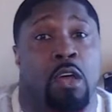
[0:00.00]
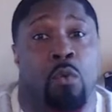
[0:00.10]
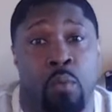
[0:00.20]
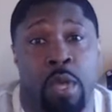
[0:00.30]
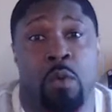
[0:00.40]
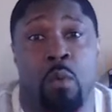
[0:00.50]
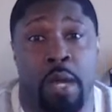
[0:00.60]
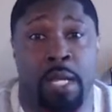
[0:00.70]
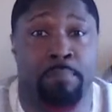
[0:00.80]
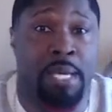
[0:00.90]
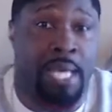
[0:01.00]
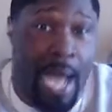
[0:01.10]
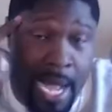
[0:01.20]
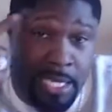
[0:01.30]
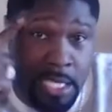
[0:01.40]
we want to be
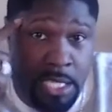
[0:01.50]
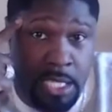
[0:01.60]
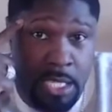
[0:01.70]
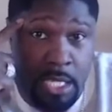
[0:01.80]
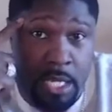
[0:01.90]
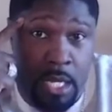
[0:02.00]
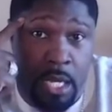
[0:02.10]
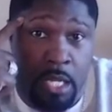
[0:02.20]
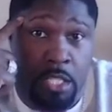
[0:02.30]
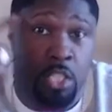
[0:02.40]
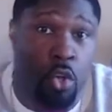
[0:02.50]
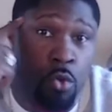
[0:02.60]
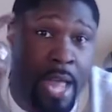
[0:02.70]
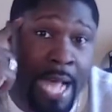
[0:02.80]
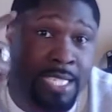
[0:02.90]
conscious so
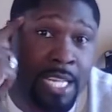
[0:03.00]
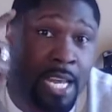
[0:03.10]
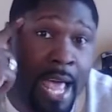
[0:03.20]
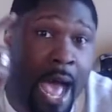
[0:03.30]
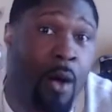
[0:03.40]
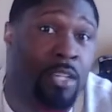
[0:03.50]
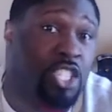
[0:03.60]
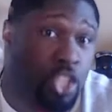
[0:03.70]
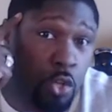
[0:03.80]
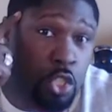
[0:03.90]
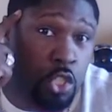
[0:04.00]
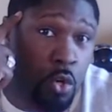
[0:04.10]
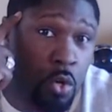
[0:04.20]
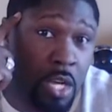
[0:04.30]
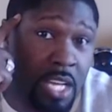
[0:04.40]
not to allow
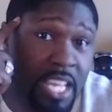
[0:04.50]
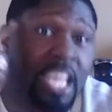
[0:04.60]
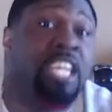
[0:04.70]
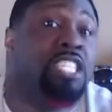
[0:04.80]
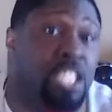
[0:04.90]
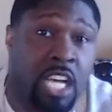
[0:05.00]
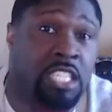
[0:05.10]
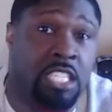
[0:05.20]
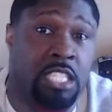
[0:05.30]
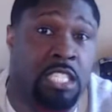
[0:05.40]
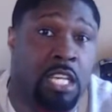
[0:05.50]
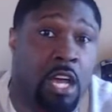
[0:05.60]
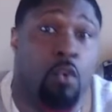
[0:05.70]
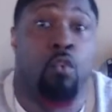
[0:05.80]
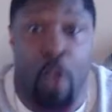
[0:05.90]
social injustice
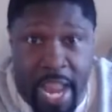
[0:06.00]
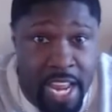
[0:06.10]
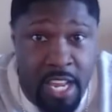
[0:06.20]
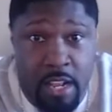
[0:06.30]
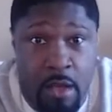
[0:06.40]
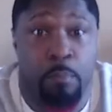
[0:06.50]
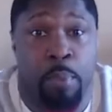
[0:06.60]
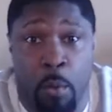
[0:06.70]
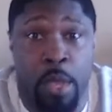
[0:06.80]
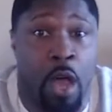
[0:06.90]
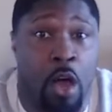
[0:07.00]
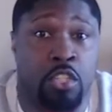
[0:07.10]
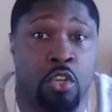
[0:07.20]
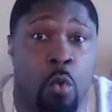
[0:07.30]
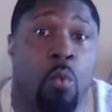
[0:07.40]
reign, but we
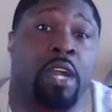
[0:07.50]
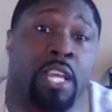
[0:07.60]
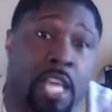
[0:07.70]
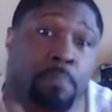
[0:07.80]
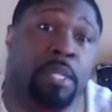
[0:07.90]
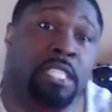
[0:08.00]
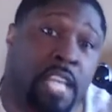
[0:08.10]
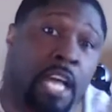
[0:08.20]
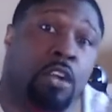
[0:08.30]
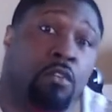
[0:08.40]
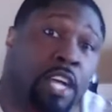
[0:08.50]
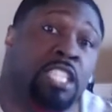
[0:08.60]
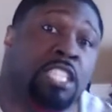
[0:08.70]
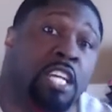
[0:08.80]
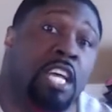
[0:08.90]
also want to keep a
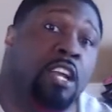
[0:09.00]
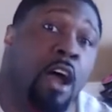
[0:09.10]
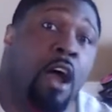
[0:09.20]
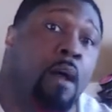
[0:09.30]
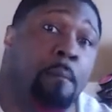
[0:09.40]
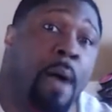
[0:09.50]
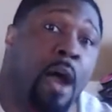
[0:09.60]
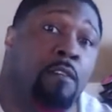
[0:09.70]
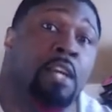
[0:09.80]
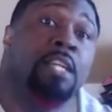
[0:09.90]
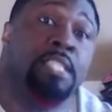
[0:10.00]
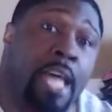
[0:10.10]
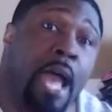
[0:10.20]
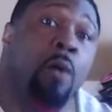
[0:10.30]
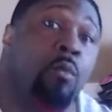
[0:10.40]
declaration in our mouth
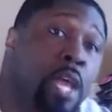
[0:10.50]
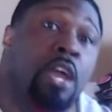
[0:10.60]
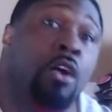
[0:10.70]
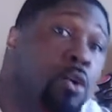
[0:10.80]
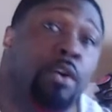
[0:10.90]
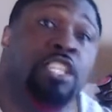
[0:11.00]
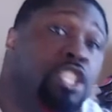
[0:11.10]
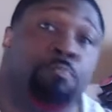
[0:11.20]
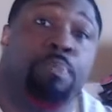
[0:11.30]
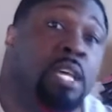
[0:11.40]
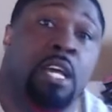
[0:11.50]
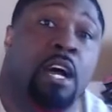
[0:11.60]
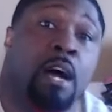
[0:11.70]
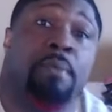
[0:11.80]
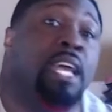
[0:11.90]
that we are going to speak
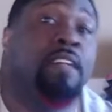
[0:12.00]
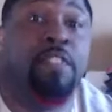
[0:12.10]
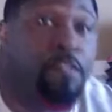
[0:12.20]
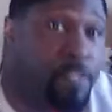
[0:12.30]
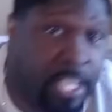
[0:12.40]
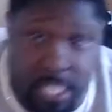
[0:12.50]
up in the face